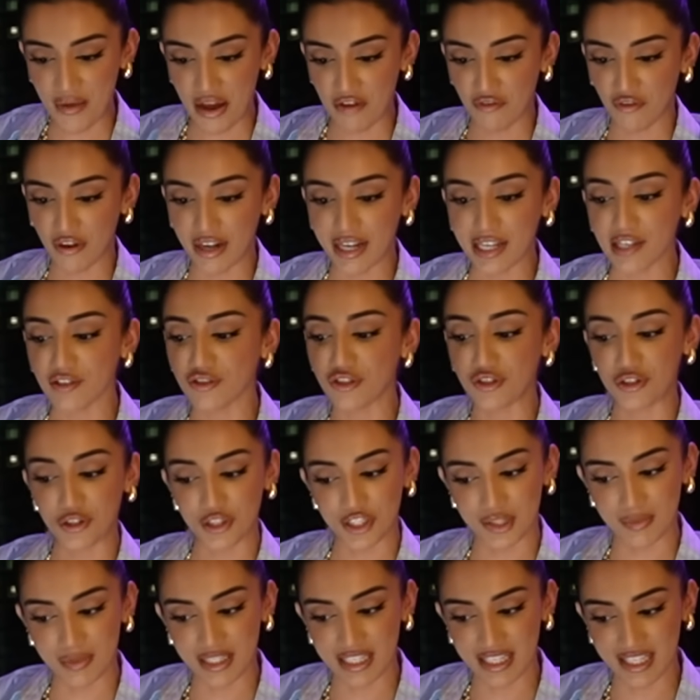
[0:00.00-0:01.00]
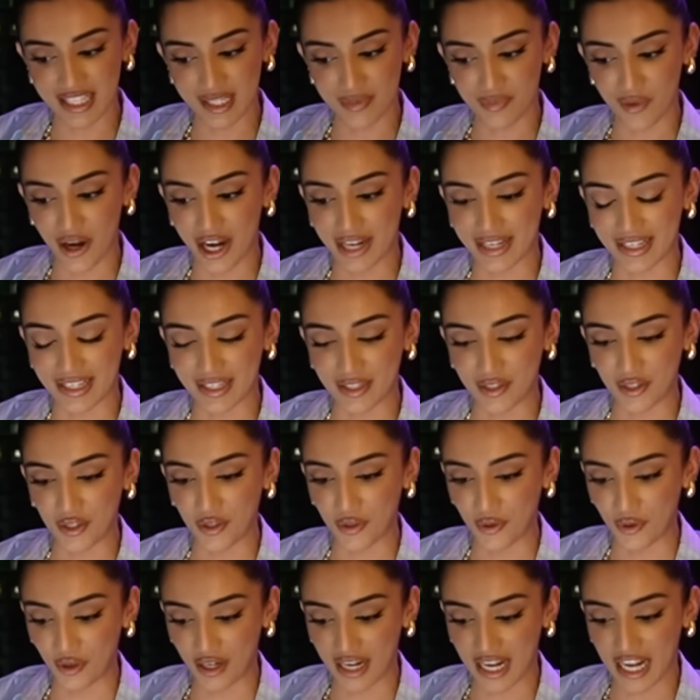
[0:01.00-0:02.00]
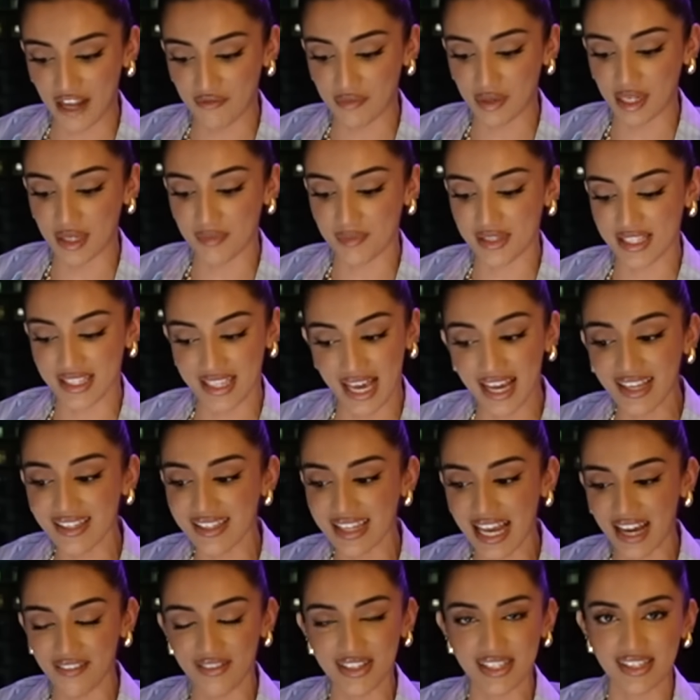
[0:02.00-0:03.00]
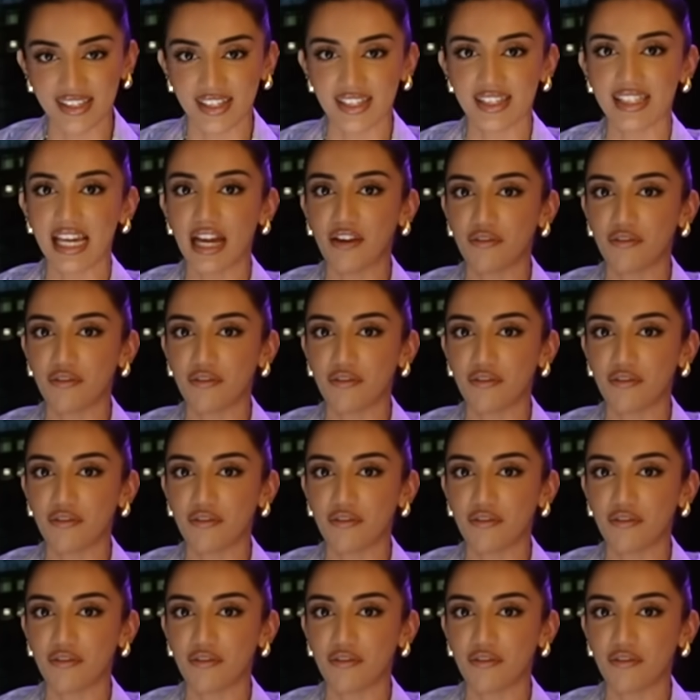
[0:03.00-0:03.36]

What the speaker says: My friend introduced me to this brand in New York and I've been obsessed ever since.